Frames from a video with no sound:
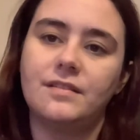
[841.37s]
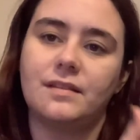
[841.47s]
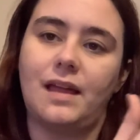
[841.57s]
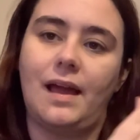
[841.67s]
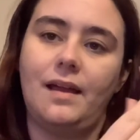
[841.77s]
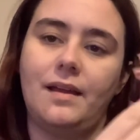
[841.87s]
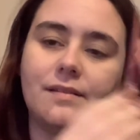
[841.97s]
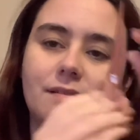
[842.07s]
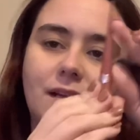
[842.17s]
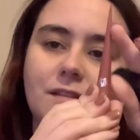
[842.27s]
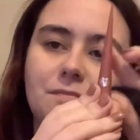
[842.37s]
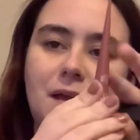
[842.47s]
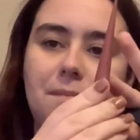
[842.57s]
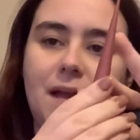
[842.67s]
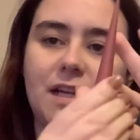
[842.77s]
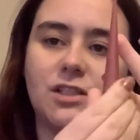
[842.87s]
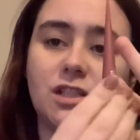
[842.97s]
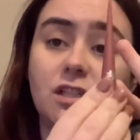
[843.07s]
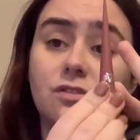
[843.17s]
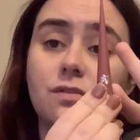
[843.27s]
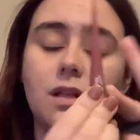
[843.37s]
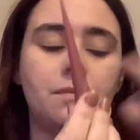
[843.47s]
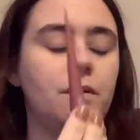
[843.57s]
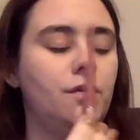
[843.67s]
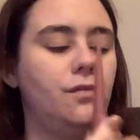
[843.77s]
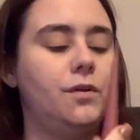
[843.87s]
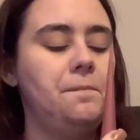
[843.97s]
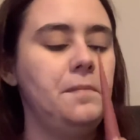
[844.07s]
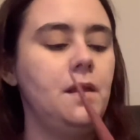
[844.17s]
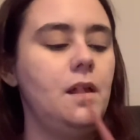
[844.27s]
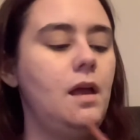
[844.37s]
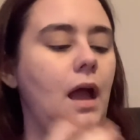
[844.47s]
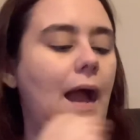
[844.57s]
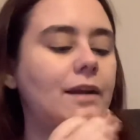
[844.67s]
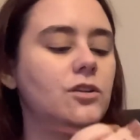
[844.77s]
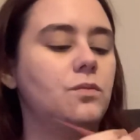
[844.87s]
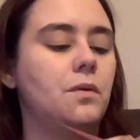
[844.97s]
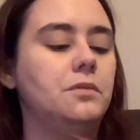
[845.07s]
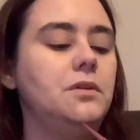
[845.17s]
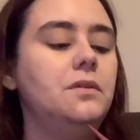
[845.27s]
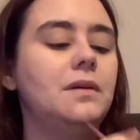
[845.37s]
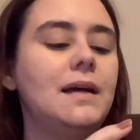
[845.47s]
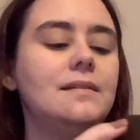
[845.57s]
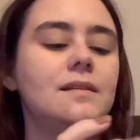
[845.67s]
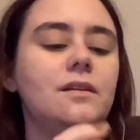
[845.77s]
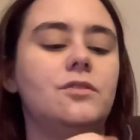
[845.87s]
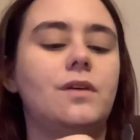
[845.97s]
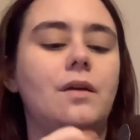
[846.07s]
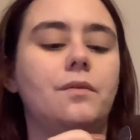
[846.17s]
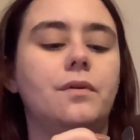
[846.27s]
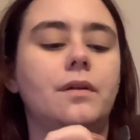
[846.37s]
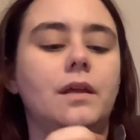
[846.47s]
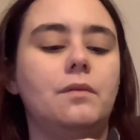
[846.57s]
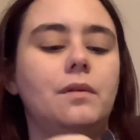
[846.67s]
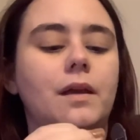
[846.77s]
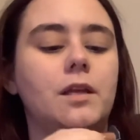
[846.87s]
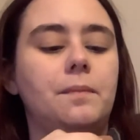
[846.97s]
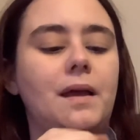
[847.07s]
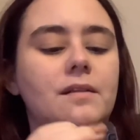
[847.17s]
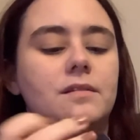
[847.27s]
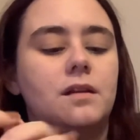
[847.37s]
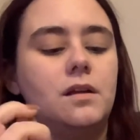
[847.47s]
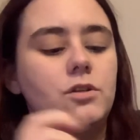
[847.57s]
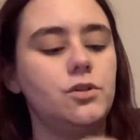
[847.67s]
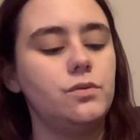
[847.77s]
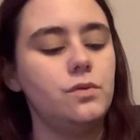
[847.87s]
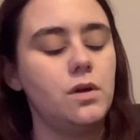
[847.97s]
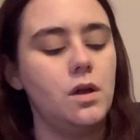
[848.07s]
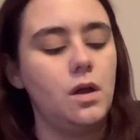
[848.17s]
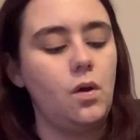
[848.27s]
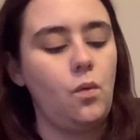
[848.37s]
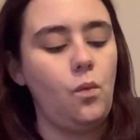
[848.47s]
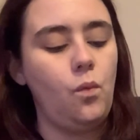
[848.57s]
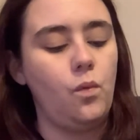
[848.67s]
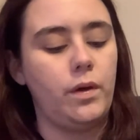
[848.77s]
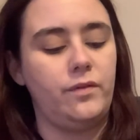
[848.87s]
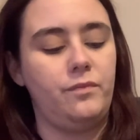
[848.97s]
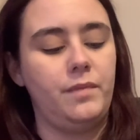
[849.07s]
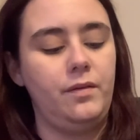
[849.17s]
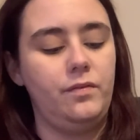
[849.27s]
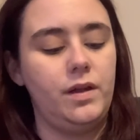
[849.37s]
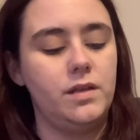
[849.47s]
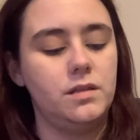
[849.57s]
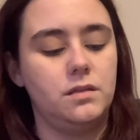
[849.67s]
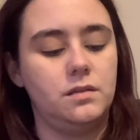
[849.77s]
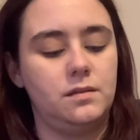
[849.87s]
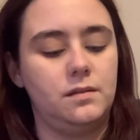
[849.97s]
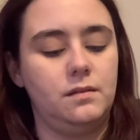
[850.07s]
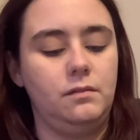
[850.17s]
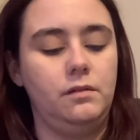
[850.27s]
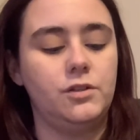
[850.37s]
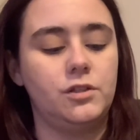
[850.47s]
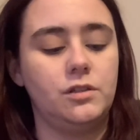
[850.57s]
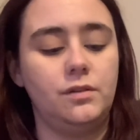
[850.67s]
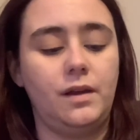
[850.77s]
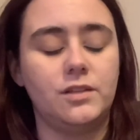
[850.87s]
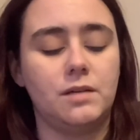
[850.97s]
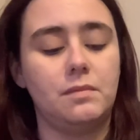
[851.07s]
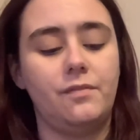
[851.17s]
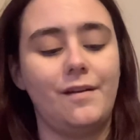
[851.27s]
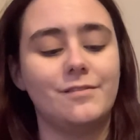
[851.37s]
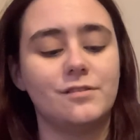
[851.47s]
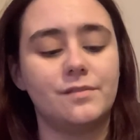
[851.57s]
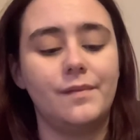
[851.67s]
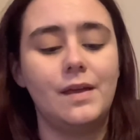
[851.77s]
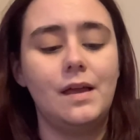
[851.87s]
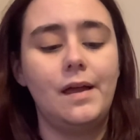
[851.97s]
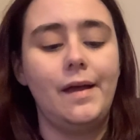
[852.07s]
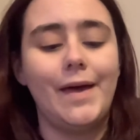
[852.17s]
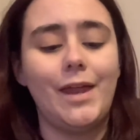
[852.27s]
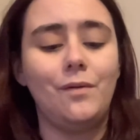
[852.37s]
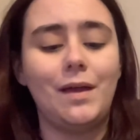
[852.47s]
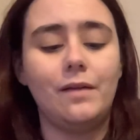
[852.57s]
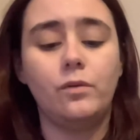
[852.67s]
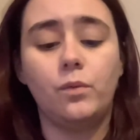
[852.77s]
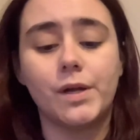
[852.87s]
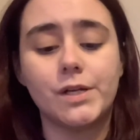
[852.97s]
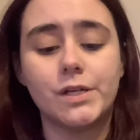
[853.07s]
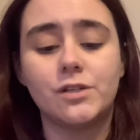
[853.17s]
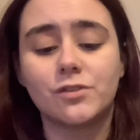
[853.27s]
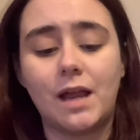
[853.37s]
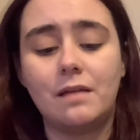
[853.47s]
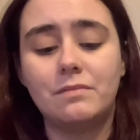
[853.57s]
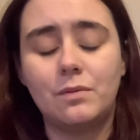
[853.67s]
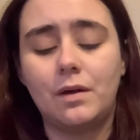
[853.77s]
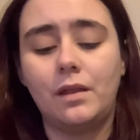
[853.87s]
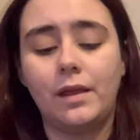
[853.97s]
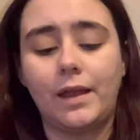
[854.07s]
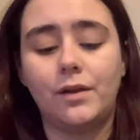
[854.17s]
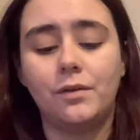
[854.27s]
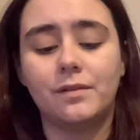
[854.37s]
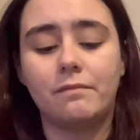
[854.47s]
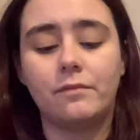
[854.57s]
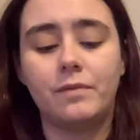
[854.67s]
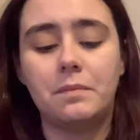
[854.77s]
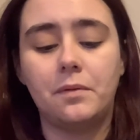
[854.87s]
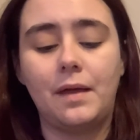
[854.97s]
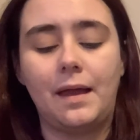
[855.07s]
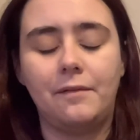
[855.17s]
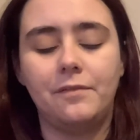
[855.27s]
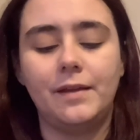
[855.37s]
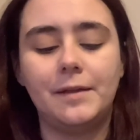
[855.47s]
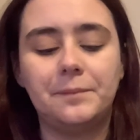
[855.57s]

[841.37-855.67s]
that as a nice matte packaging. It's really beautiful. I just won't utilize it, so I really would like to pass it on to one of my friends, which you guys are my friends. I don't have a word to describe you all. Like, I know some people have, like,